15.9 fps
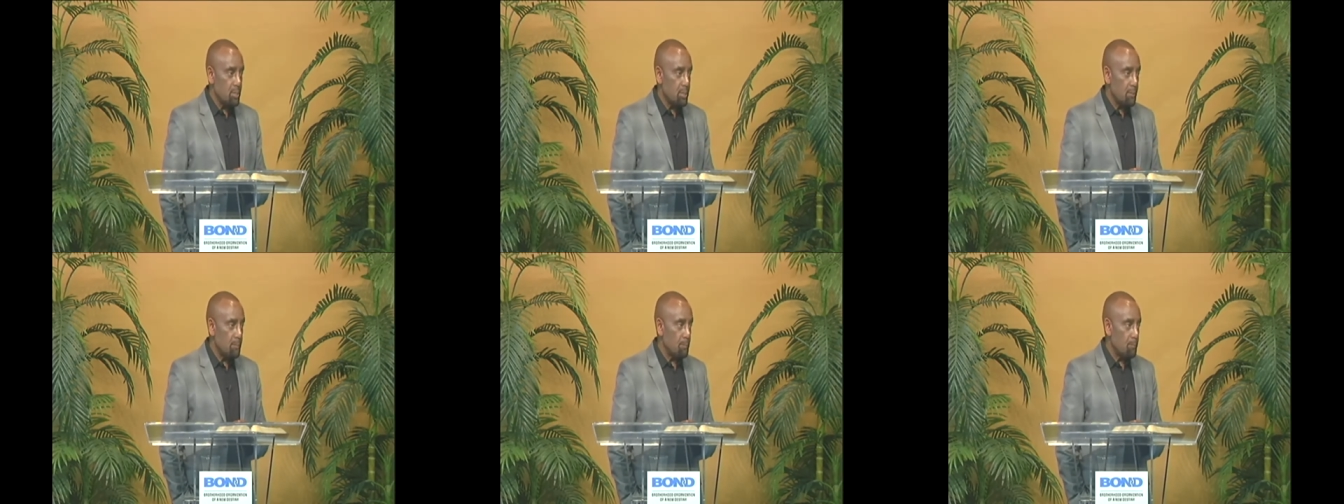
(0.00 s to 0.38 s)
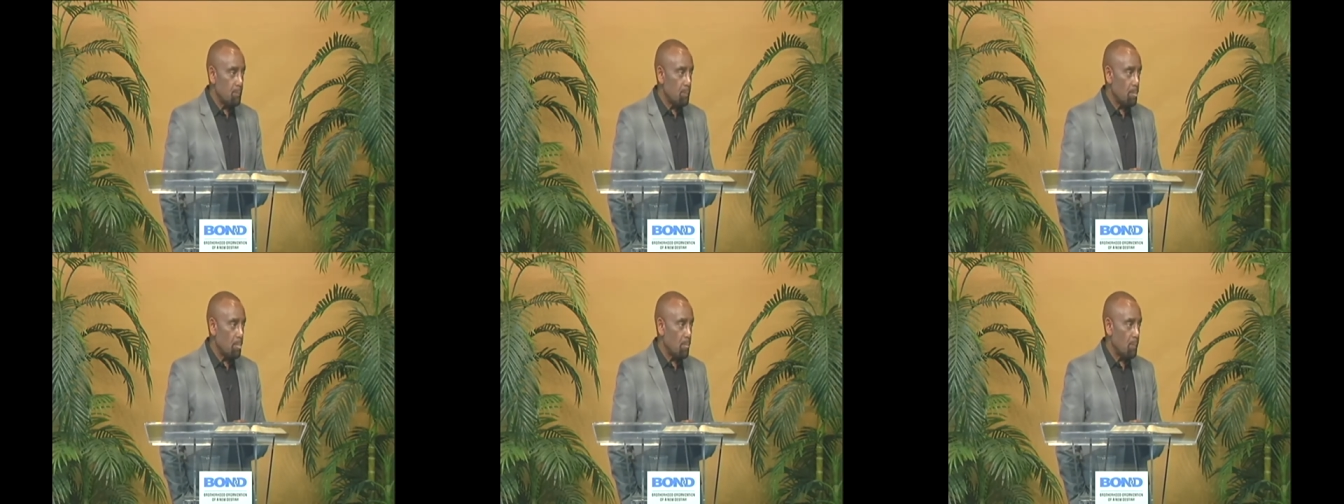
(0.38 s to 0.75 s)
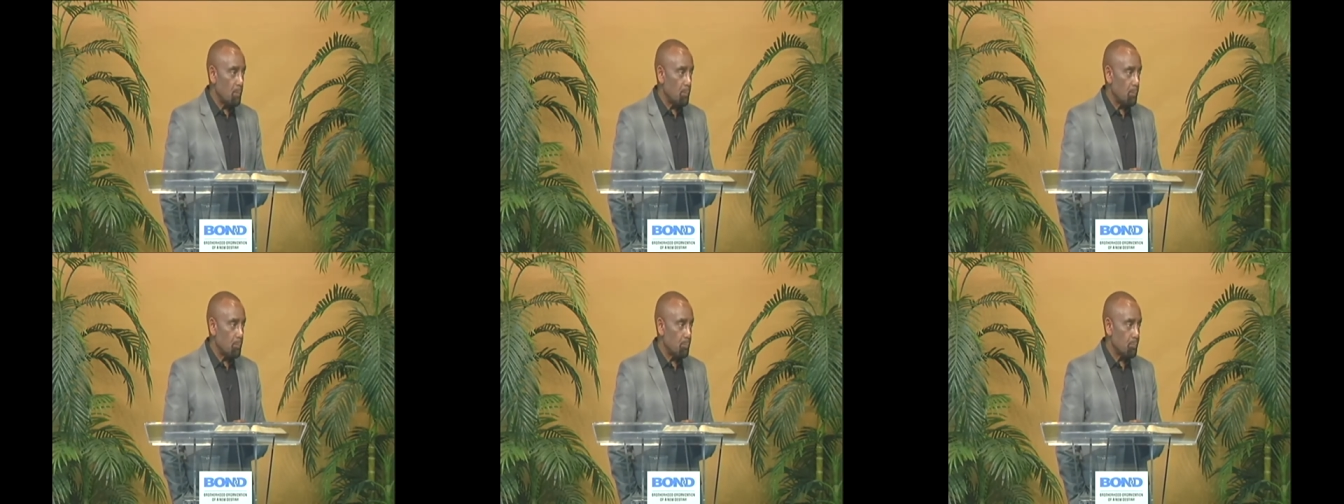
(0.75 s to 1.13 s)
Because I noticed
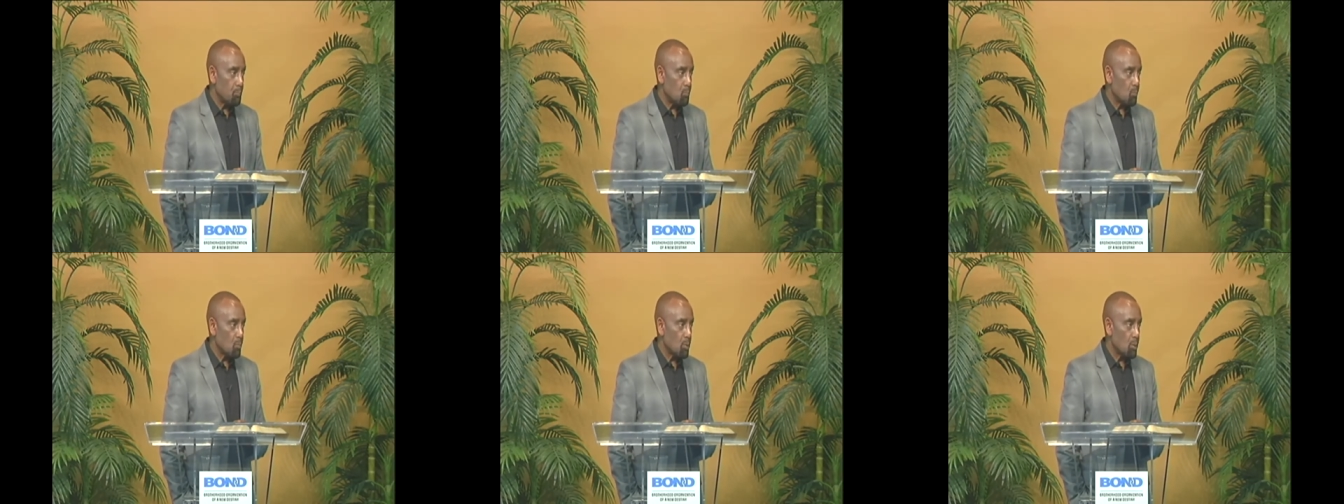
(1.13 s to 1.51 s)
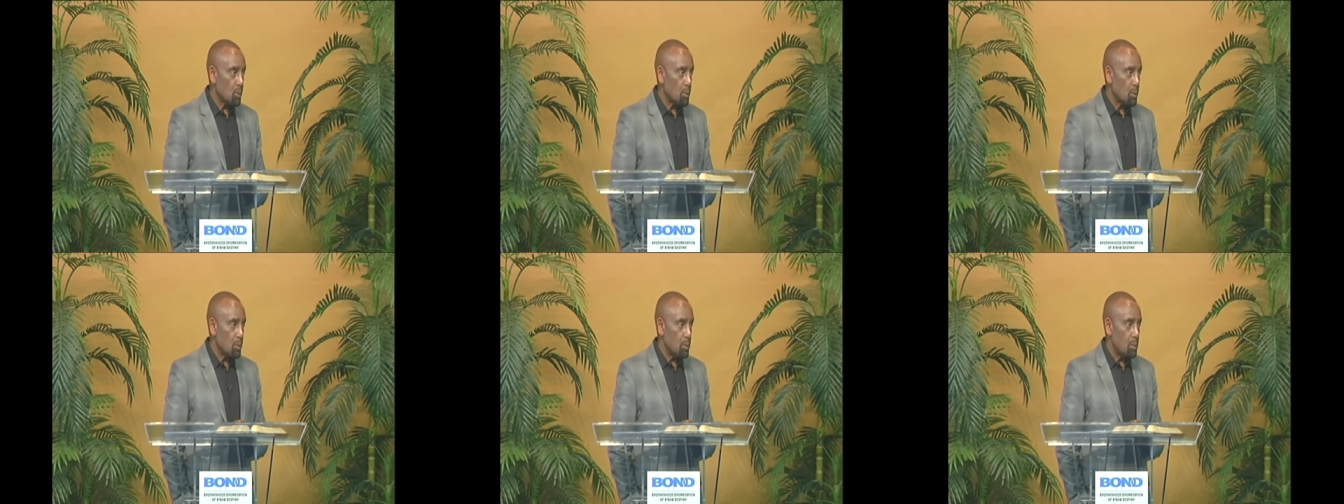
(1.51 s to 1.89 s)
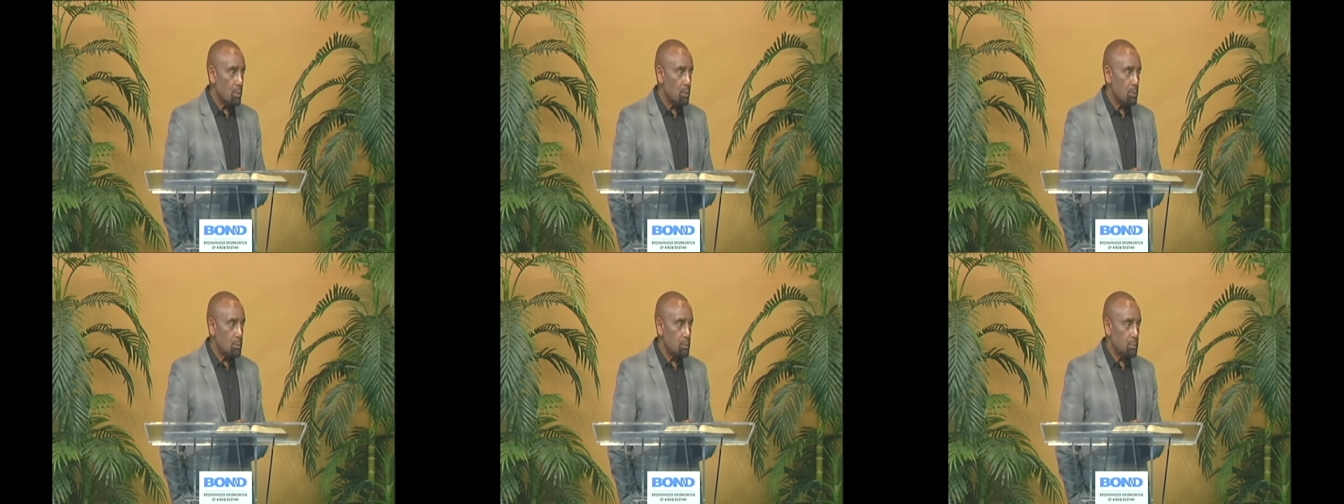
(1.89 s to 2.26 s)
that uh,
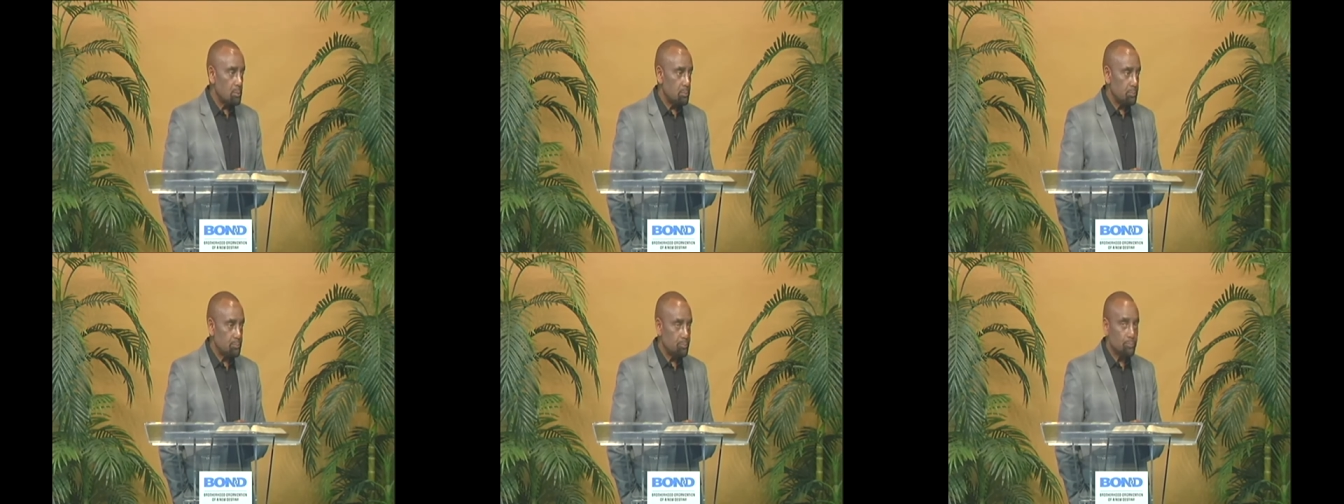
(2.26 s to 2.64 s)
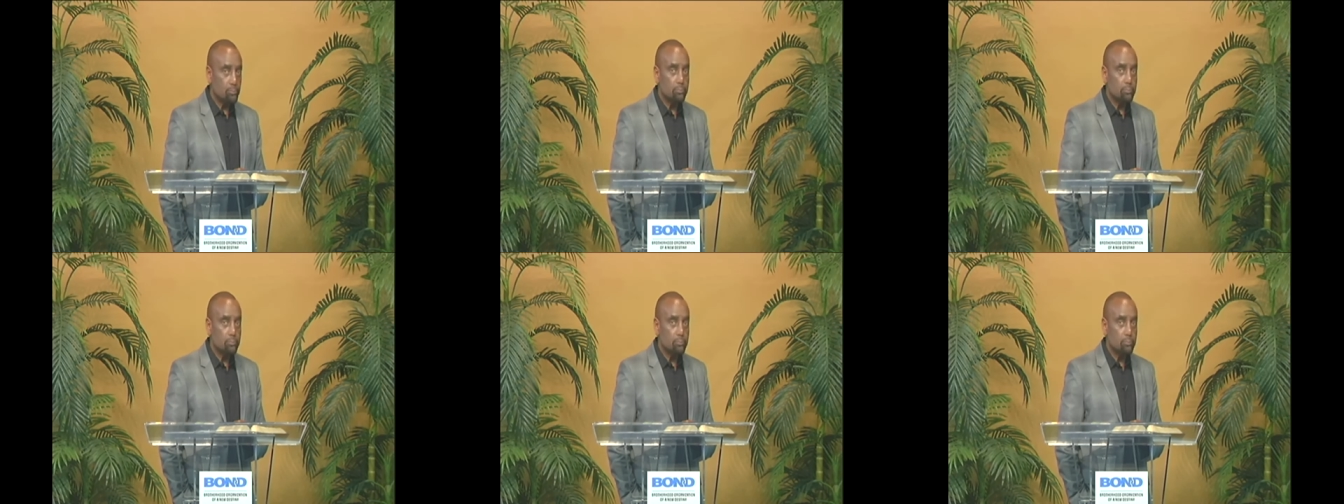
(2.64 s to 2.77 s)
sometimes when I,